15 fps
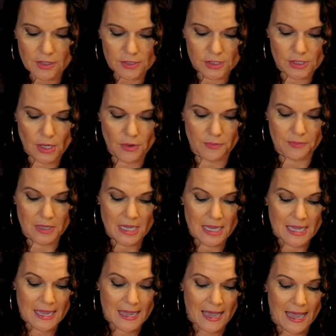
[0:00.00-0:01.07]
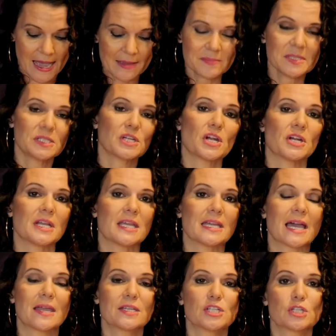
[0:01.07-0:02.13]
So I
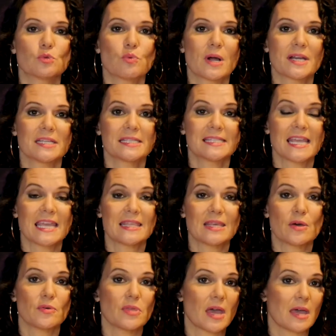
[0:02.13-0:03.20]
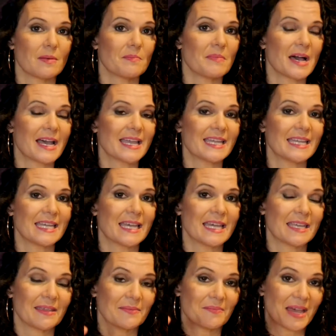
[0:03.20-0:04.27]
just want to say though that my
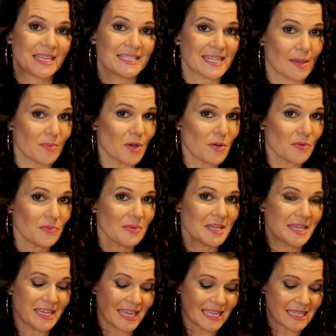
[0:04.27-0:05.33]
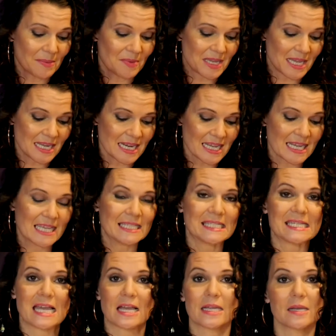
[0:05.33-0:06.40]
demo in the beginning is
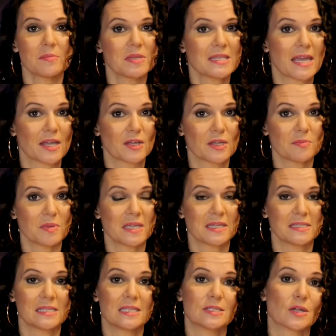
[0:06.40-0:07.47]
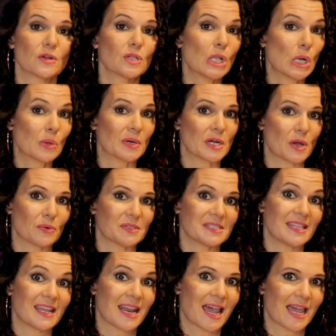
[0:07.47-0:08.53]
not going to be that good because these are lower notes
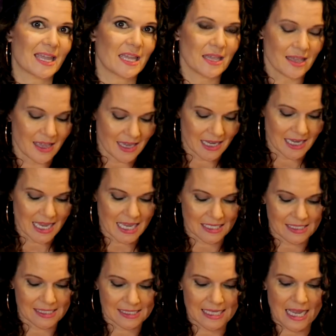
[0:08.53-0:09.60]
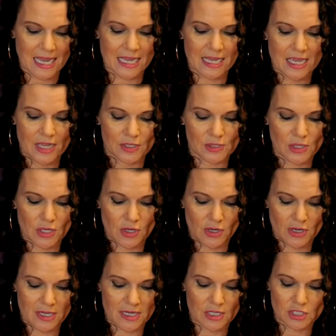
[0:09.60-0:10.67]
than I can sing. So you're
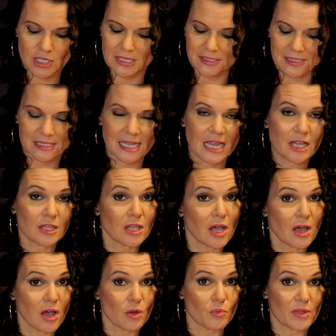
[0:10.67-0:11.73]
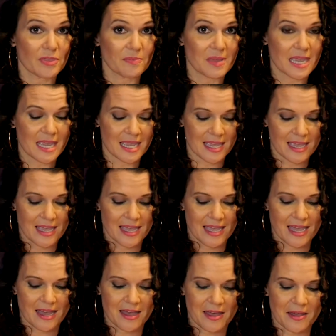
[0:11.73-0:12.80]
going to just sing along with me,
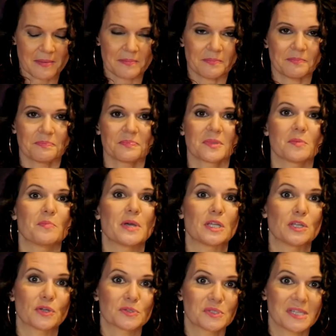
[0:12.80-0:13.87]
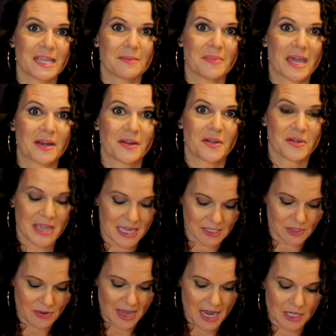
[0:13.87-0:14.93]
but you'll sing better. Okay,
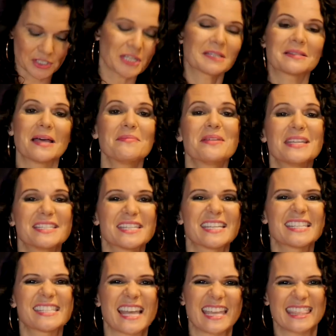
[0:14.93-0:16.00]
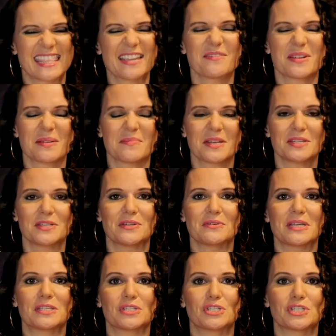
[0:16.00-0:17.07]
so actually I think what I'm going to do
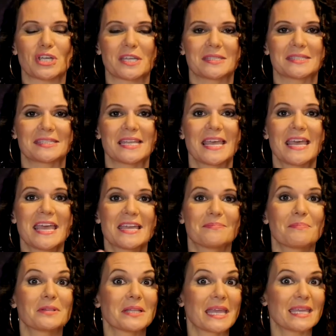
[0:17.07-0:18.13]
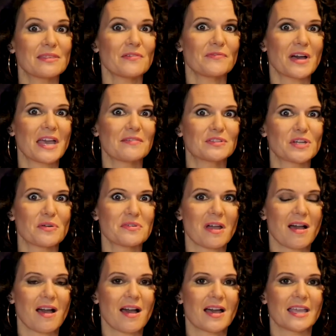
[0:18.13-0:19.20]
is just play the 5-tone
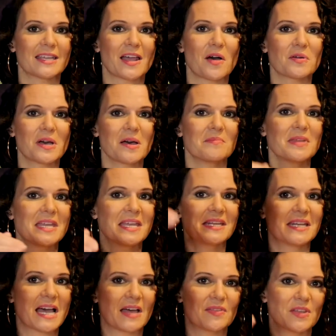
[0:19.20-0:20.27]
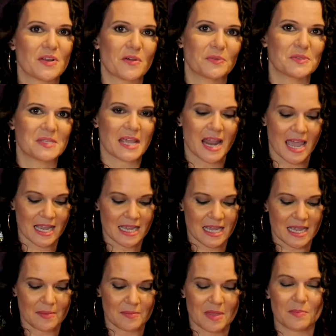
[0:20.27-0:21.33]
ah, and I'll come in on the notes that I can
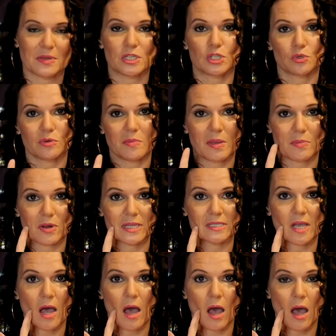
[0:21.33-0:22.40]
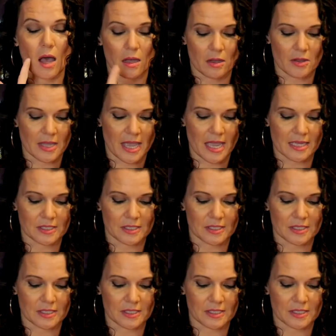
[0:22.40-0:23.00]
come in, but just remember it's ah, okay?